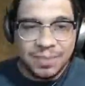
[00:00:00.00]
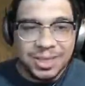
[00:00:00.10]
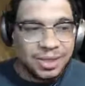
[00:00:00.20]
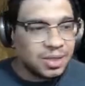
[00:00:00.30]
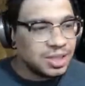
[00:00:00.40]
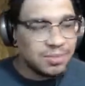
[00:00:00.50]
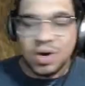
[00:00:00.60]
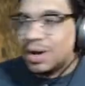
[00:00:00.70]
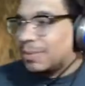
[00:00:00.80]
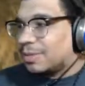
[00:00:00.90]
gonna be good
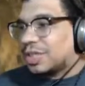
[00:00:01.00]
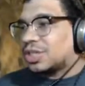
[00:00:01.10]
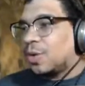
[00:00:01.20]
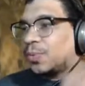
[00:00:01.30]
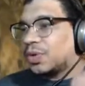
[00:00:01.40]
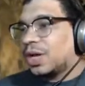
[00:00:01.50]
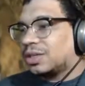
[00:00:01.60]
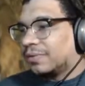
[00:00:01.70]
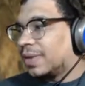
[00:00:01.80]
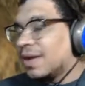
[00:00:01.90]
tomorrow. I'm gonna be so
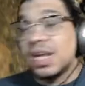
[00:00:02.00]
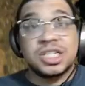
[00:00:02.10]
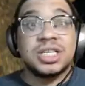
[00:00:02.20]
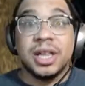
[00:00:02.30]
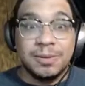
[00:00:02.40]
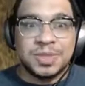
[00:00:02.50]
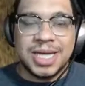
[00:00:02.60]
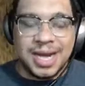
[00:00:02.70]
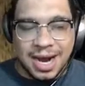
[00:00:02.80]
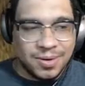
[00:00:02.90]
productive." Sleeps
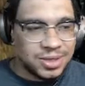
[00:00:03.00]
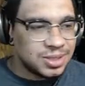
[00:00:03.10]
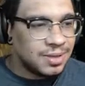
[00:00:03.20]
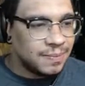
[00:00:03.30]
ten hours.